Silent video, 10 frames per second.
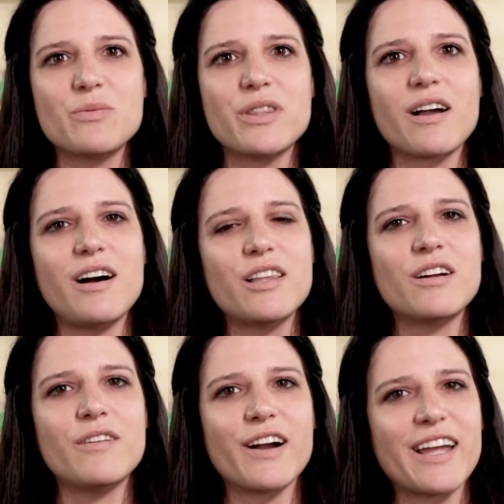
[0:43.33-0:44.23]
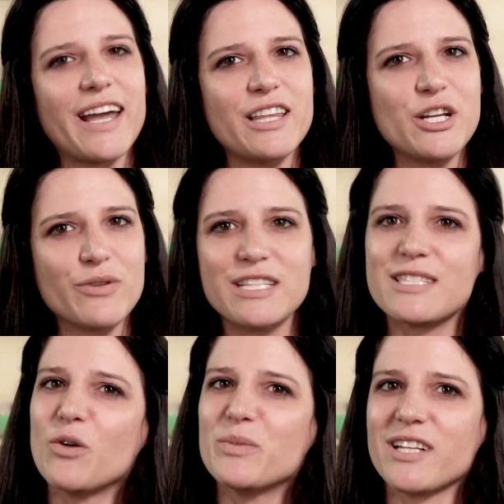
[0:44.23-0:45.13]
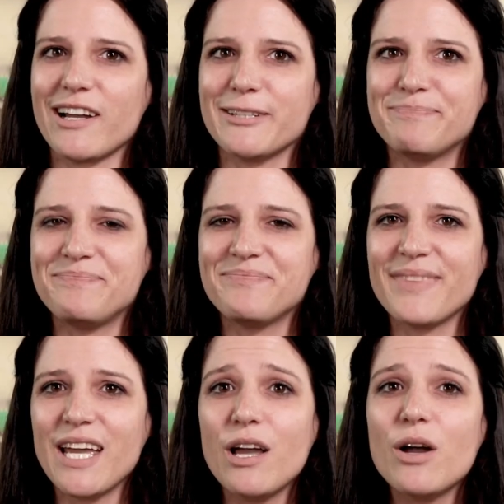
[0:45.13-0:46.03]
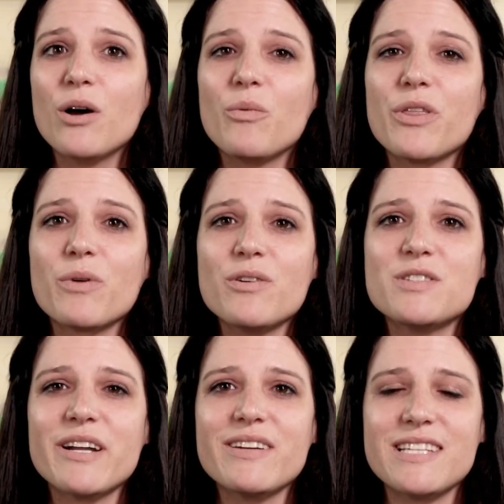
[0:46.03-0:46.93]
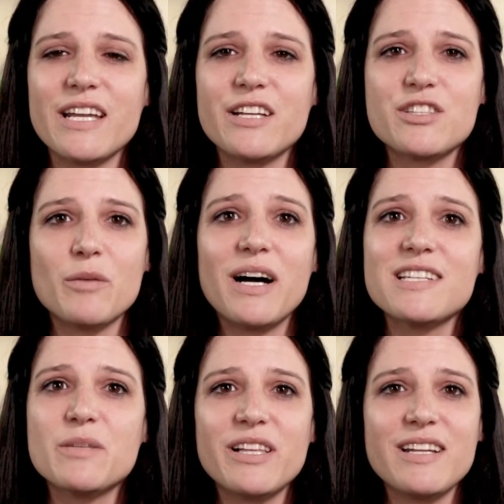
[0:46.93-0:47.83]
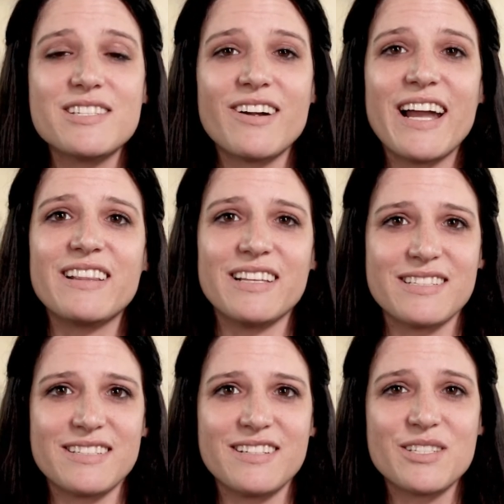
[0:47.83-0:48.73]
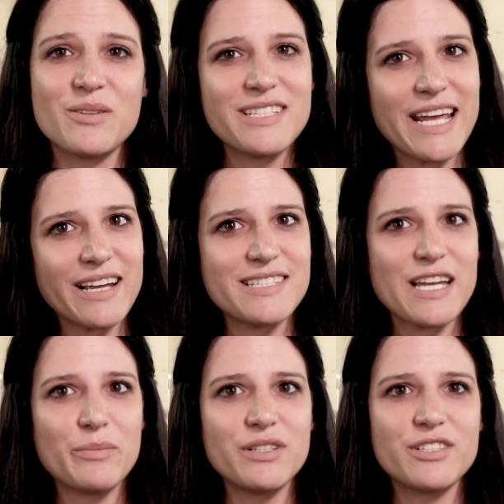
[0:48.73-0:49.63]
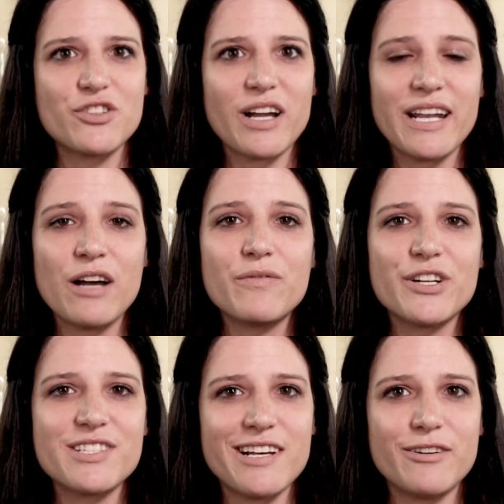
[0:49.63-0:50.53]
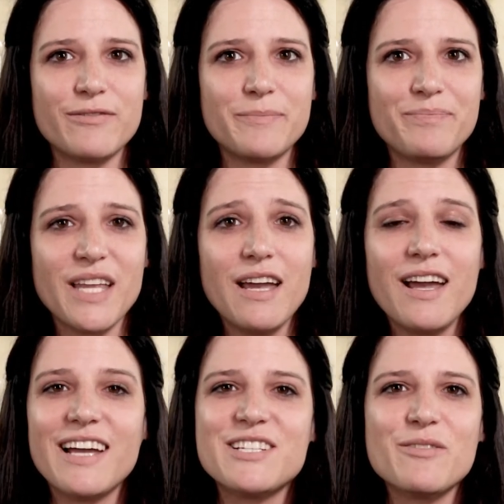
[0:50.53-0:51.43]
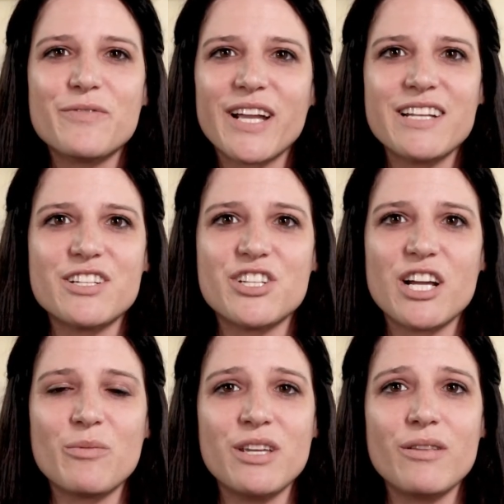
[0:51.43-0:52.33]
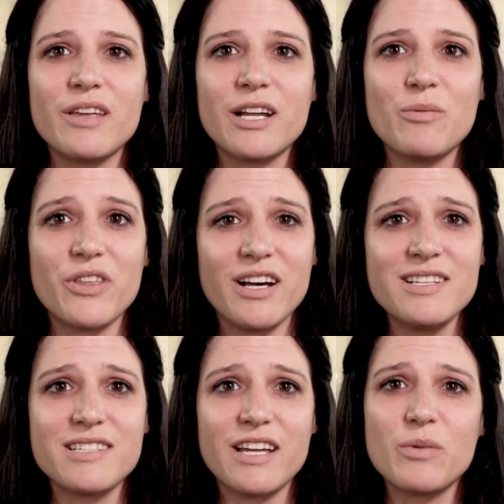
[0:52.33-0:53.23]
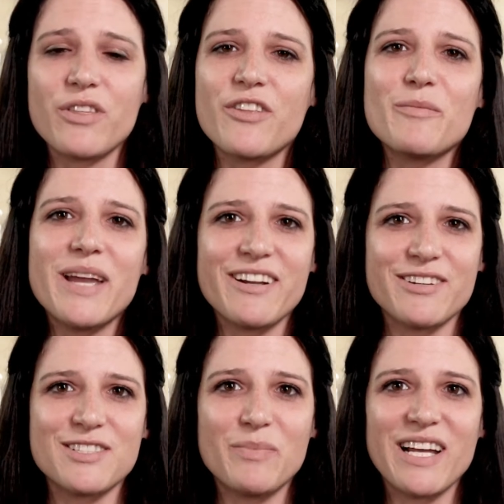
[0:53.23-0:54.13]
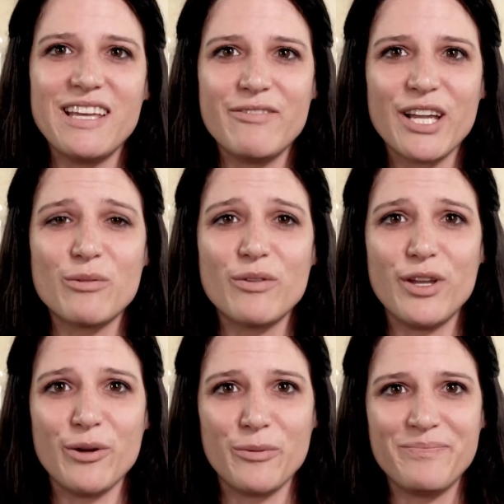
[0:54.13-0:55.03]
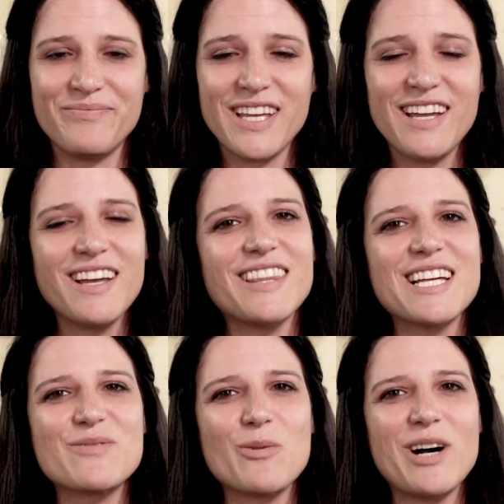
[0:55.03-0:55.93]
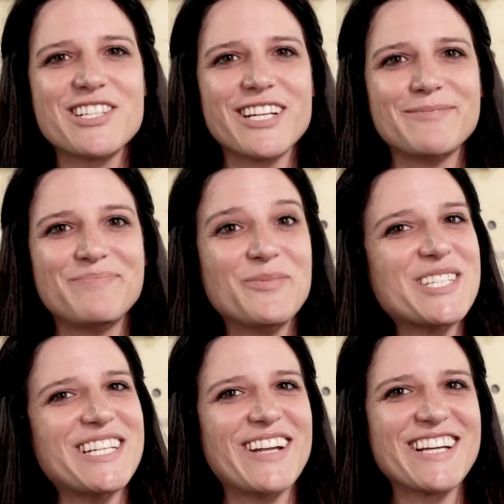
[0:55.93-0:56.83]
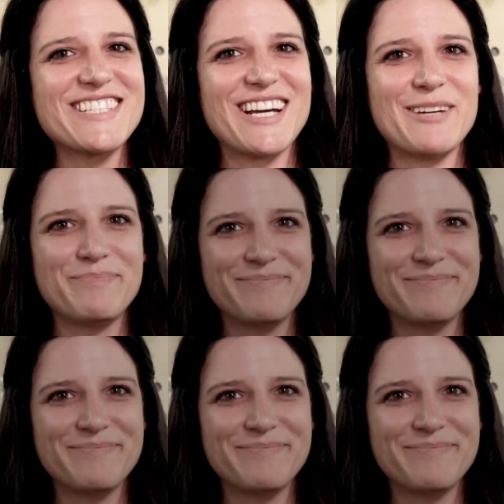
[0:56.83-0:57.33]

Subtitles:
with the color of our Kelly green soap dye. With Rosemary Sage, the possibilities are endless, so snag a sample to try it out for yourself. And don't forget to share what you think with us and with other makers by leaving a review. Thanks for watching. We'll see you next time.